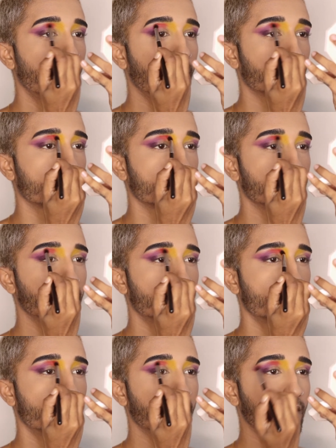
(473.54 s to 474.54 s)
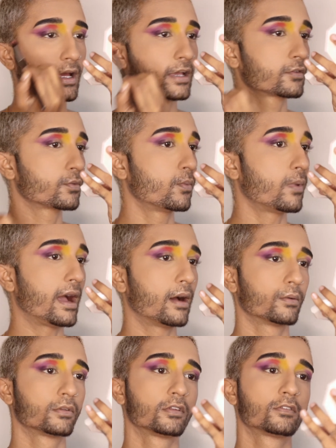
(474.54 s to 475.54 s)
Okay, you know what, guys? Wow,
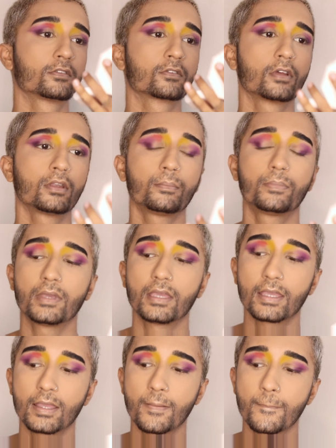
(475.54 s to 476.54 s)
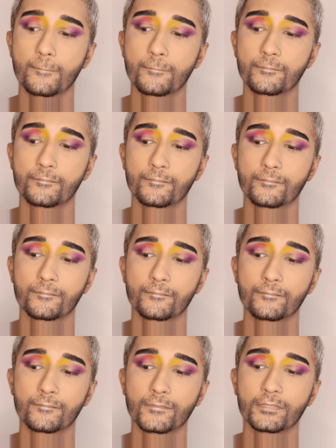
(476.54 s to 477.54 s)
this is gonna be
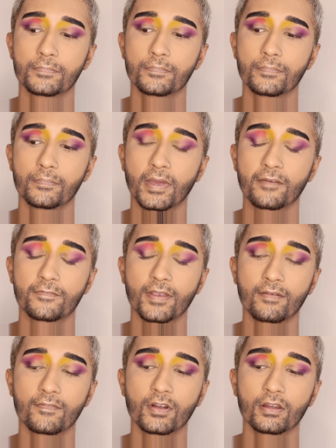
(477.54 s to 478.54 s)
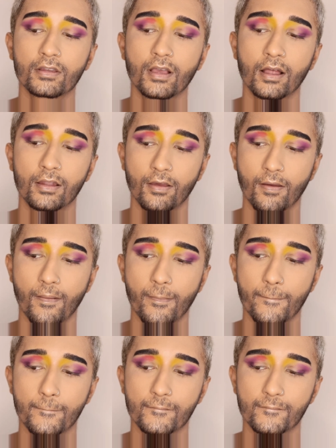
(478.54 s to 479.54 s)
my favorite color
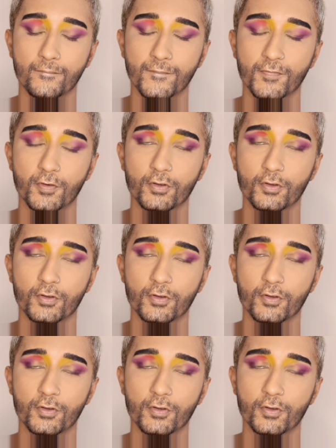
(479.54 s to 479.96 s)
for